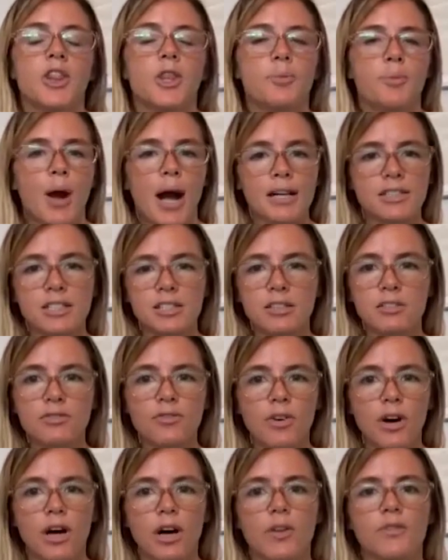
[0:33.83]
The practice
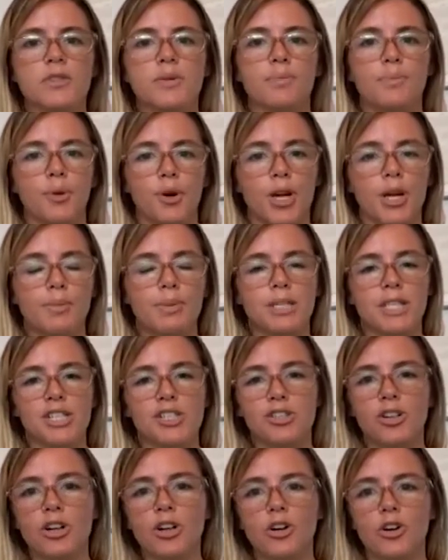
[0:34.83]
involves burning
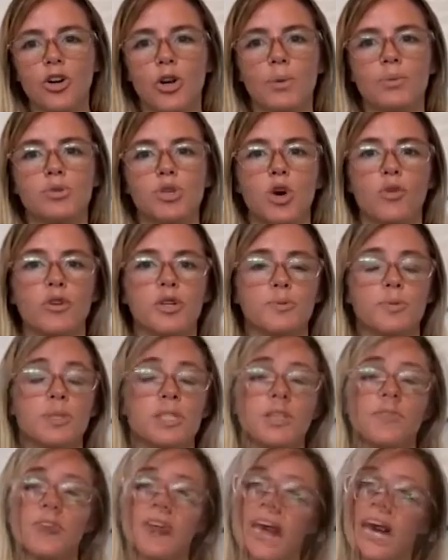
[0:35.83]
medicinal herbs over
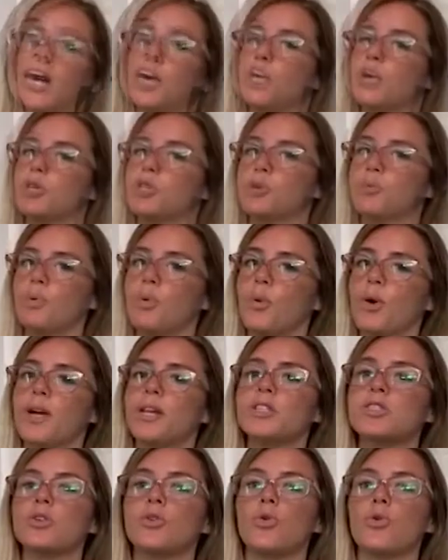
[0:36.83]
specific acupuncture
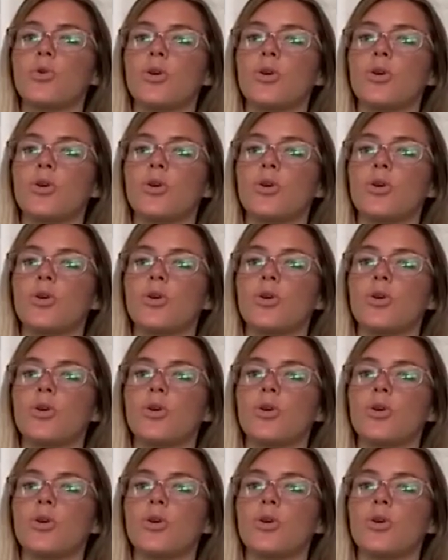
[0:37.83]
points